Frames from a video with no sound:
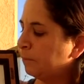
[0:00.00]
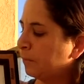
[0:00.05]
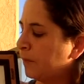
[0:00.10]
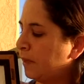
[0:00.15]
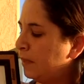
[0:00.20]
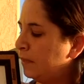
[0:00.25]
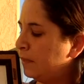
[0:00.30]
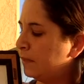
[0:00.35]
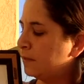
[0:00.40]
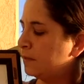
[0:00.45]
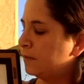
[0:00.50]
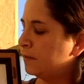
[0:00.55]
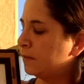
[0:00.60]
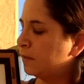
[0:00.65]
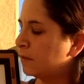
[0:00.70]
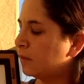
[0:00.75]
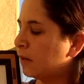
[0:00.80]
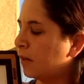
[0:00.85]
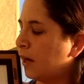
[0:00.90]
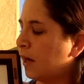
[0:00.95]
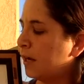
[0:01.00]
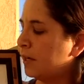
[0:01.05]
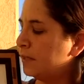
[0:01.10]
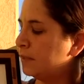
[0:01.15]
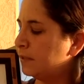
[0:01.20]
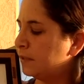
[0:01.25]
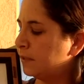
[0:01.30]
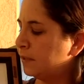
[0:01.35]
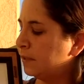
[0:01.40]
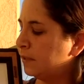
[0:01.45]
and this is the
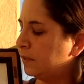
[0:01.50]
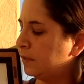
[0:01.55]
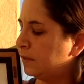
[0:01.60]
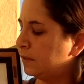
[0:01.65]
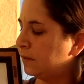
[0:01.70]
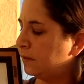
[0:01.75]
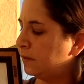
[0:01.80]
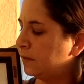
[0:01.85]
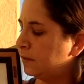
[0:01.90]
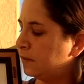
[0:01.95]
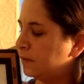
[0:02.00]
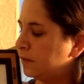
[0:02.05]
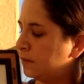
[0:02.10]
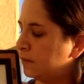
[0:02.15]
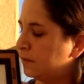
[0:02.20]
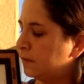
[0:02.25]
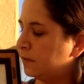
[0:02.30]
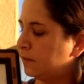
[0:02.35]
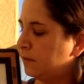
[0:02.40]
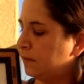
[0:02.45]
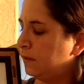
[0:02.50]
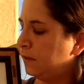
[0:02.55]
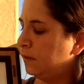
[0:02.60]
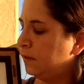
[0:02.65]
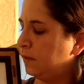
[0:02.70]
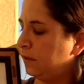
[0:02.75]
horizon, and this is the